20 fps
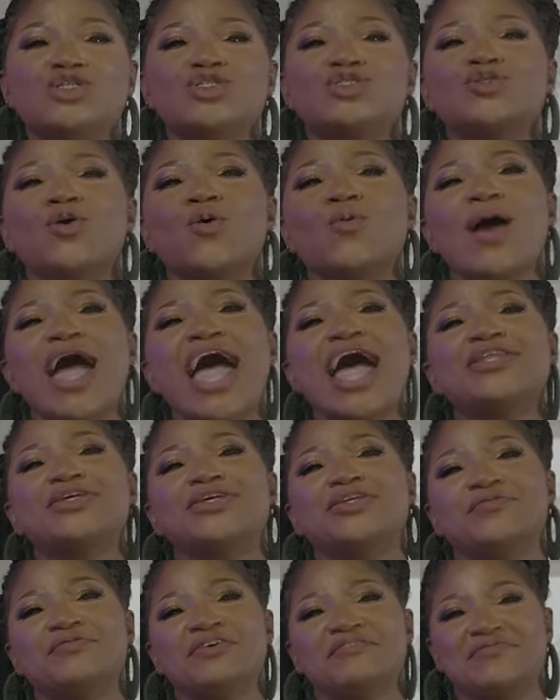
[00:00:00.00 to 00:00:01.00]
So where do
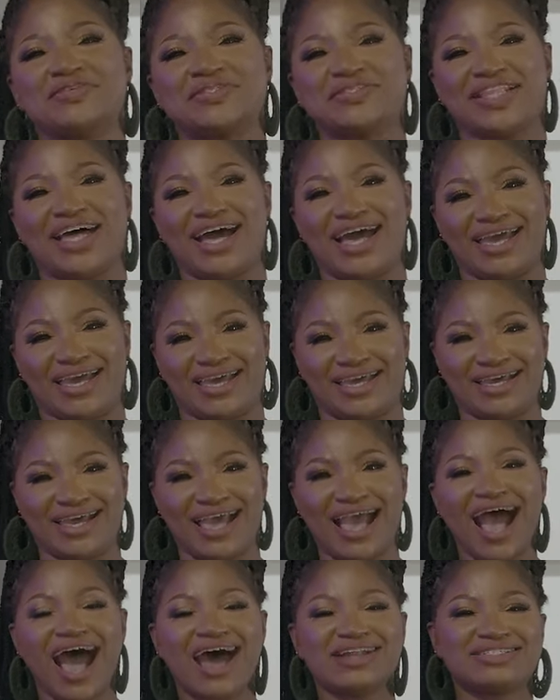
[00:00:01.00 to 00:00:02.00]
the rivers lie?
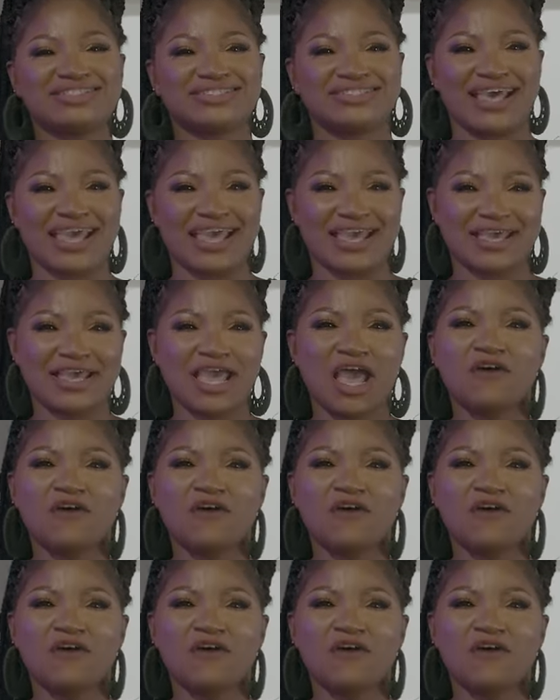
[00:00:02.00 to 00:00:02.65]
At sea,